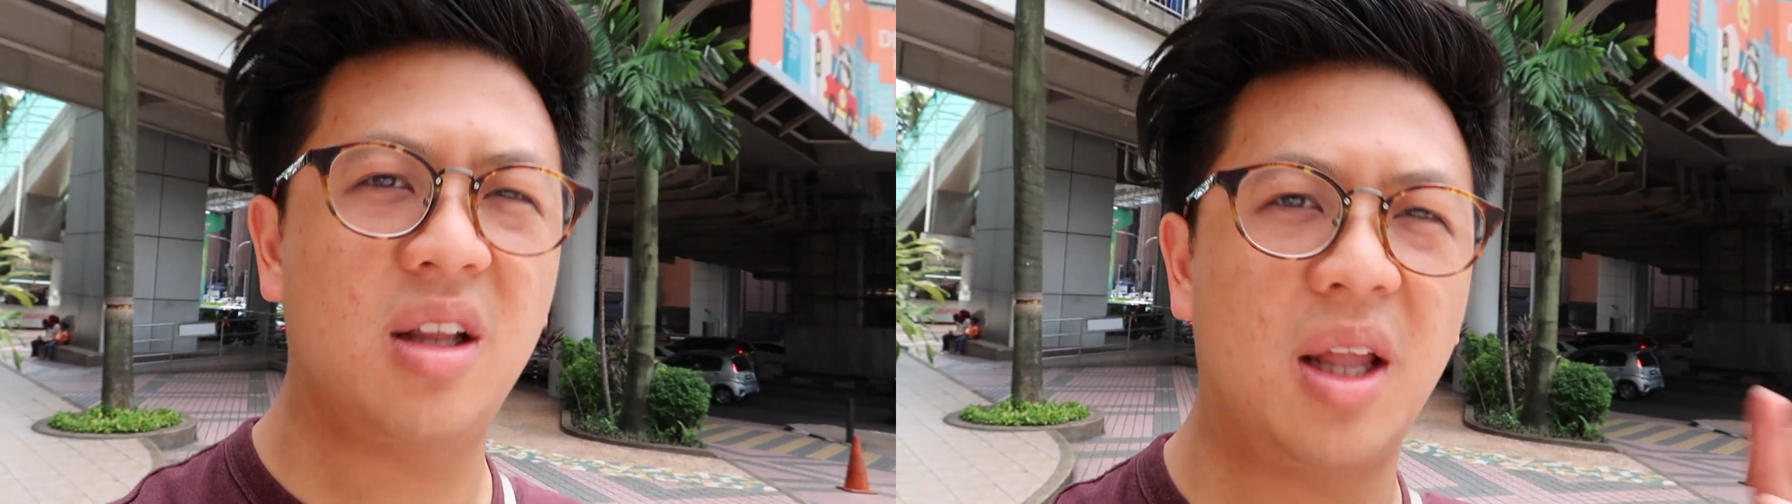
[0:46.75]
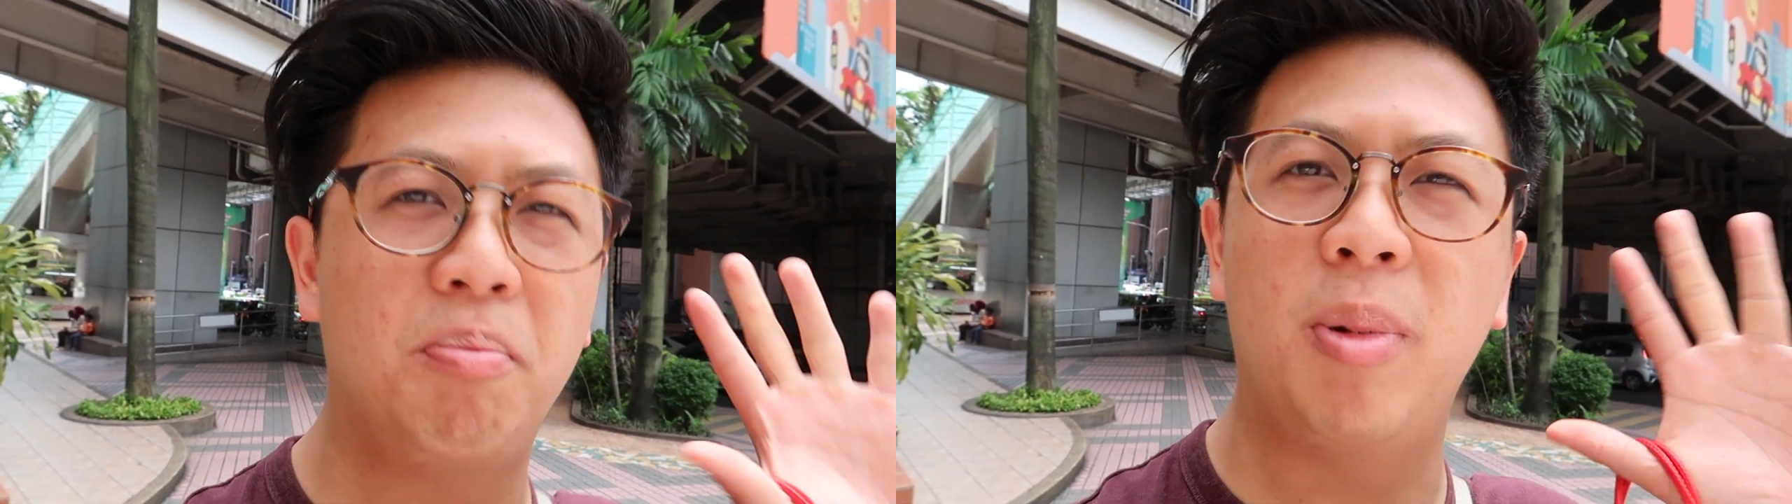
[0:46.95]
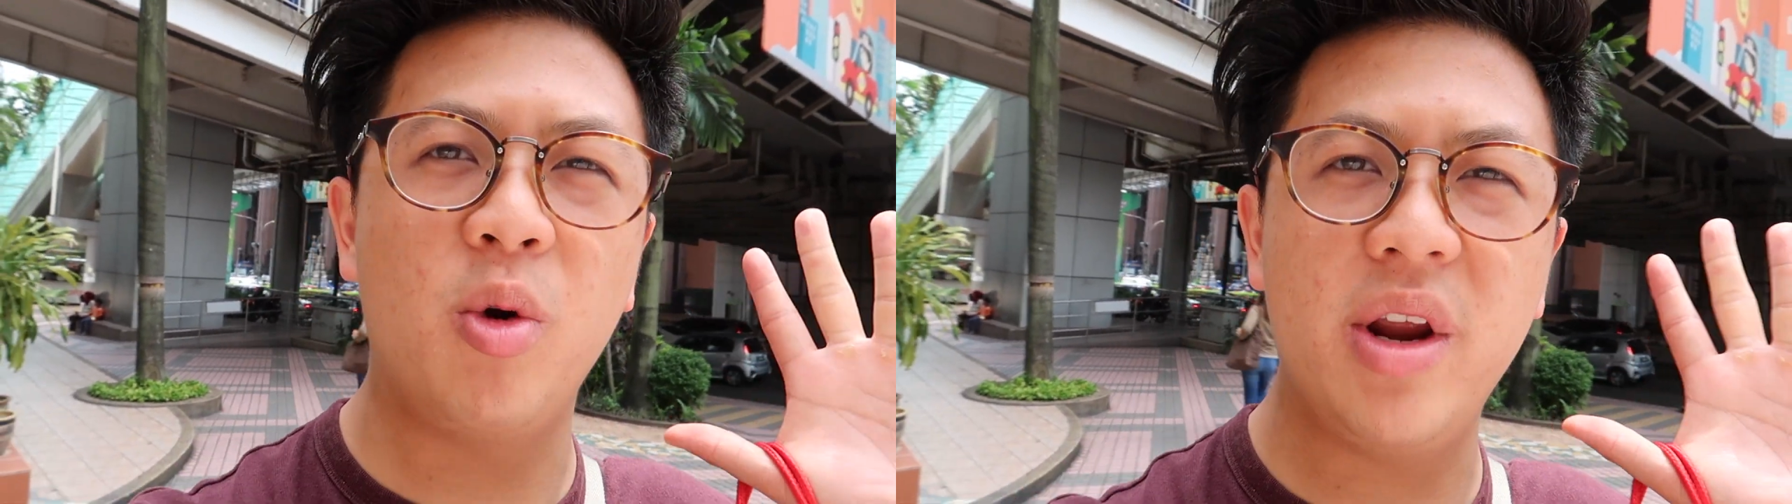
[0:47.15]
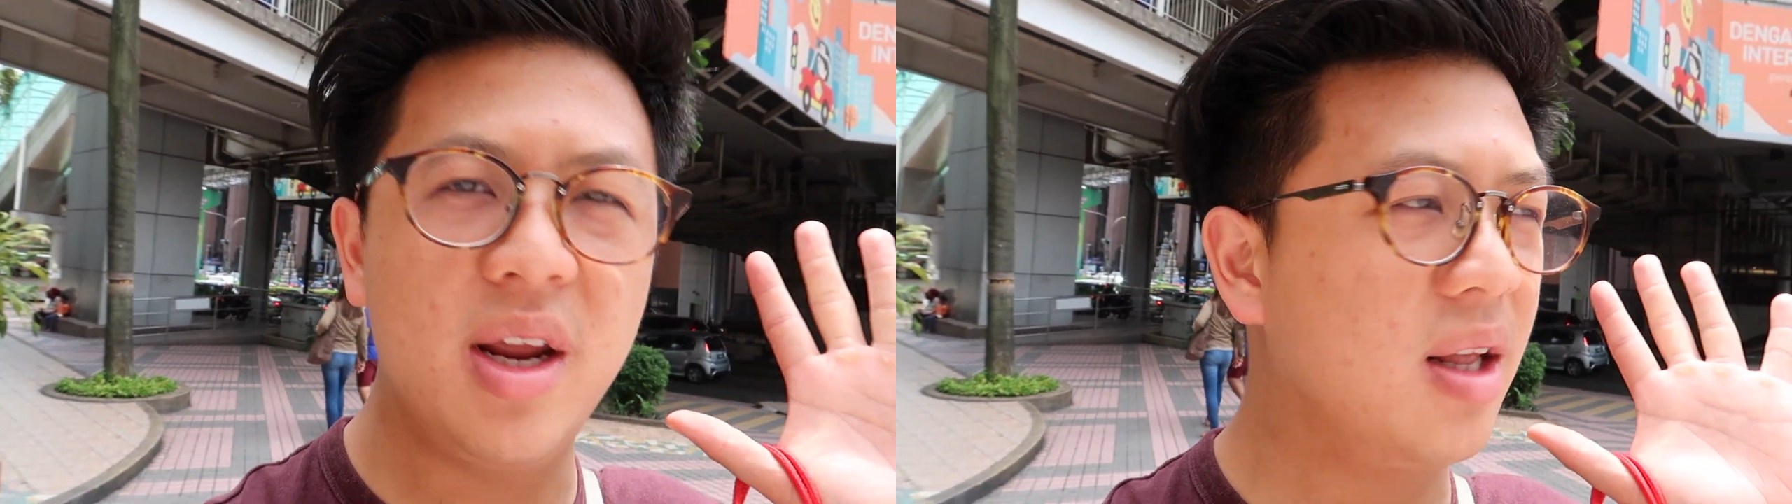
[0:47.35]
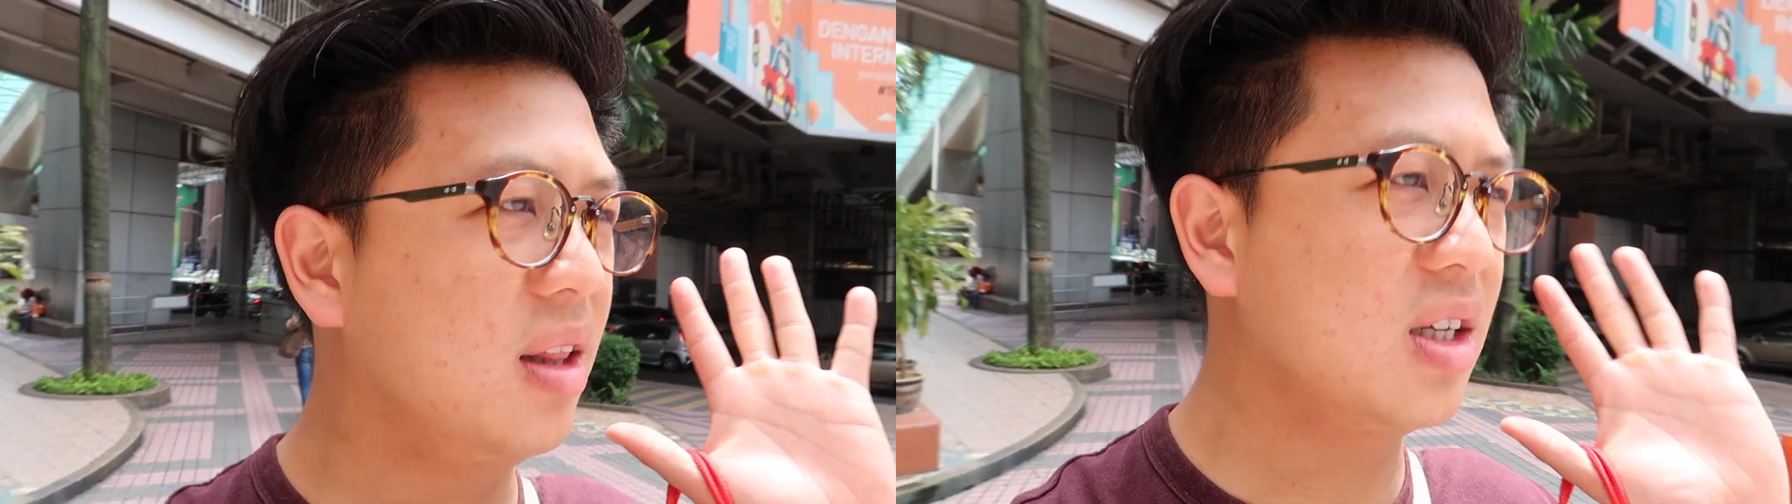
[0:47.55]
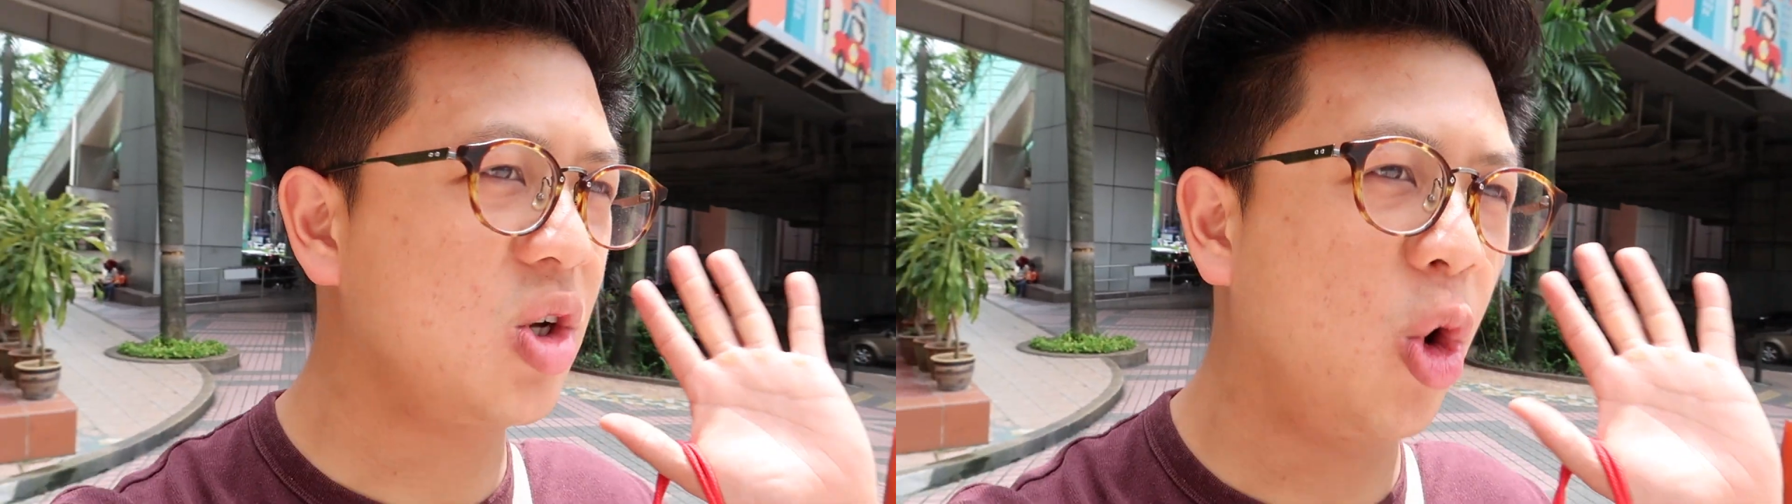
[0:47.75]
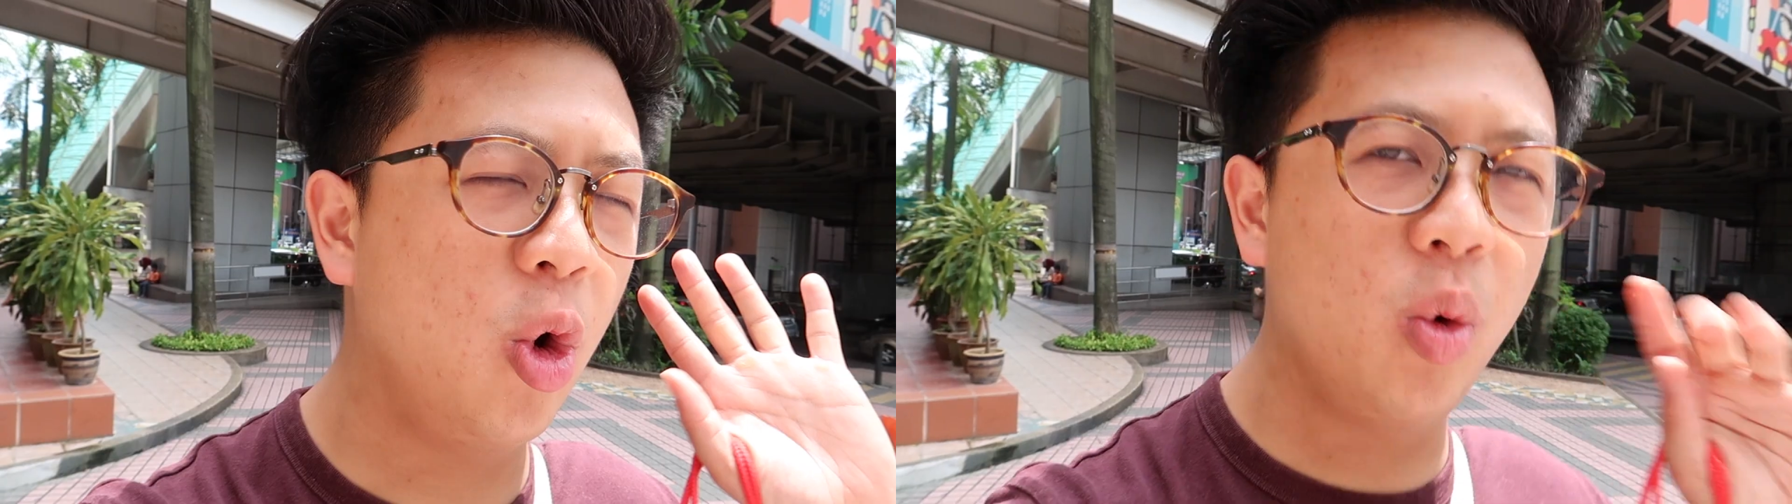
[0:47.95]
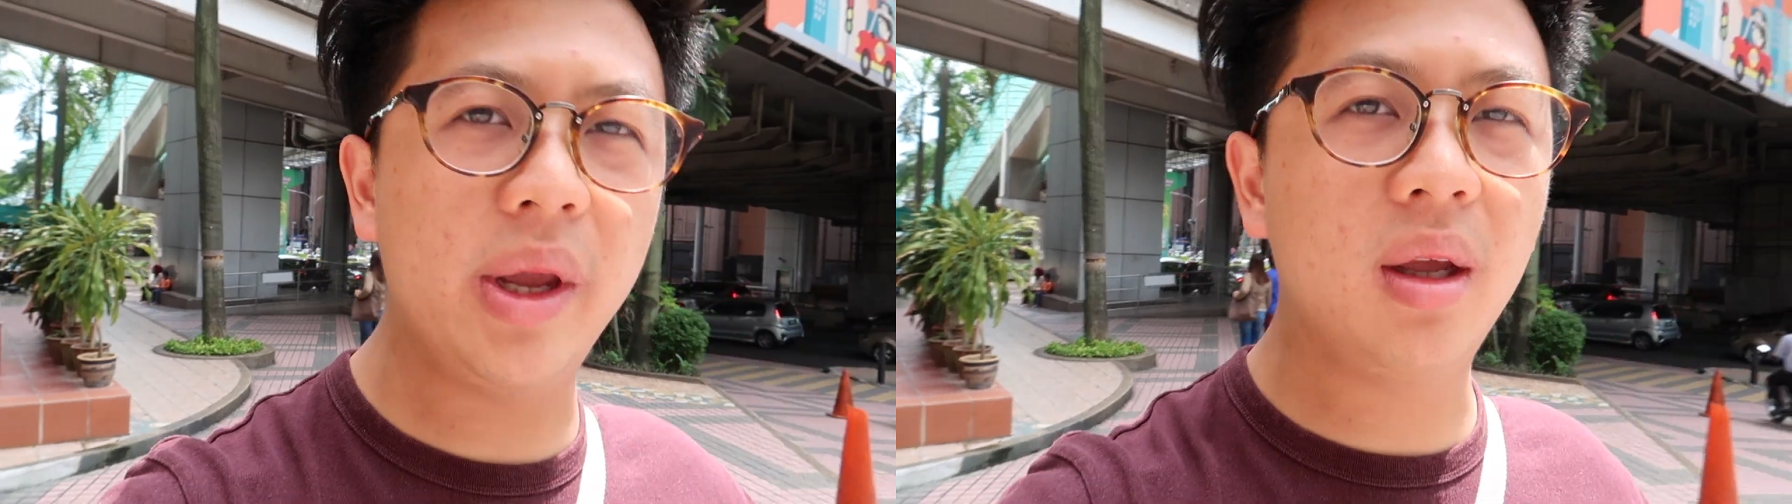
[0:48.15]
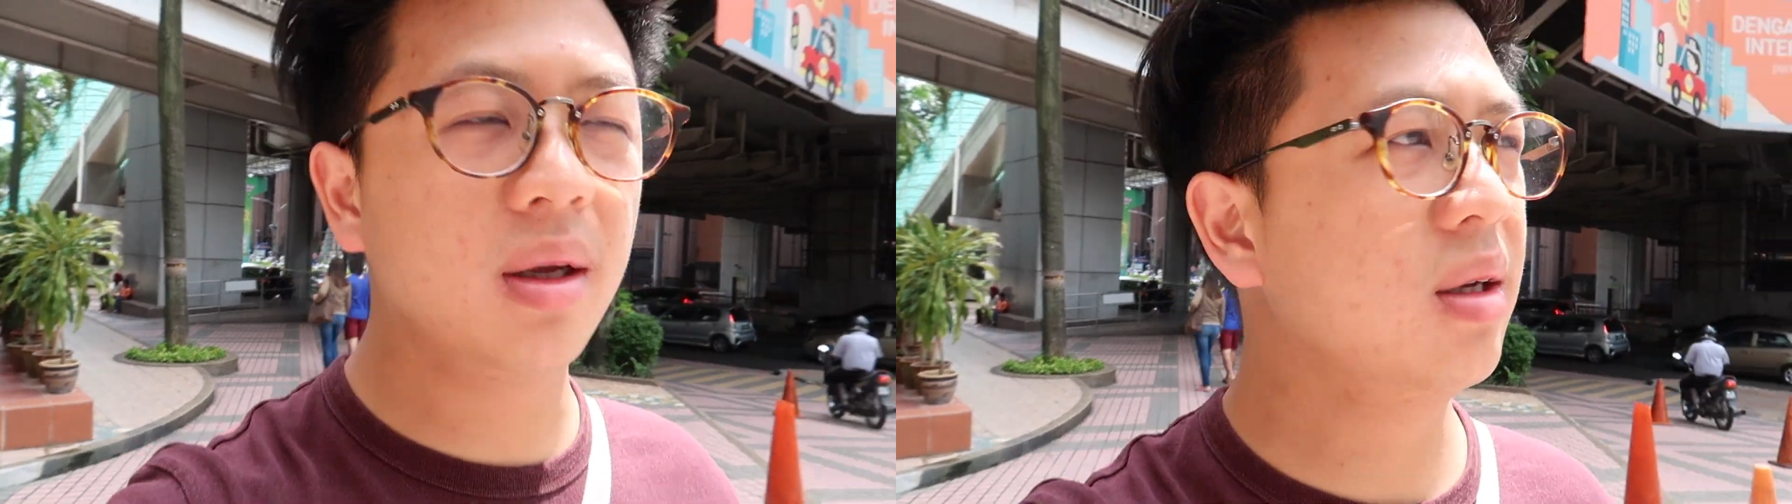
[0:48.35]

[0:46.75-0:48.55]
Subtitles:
upery in this whole week,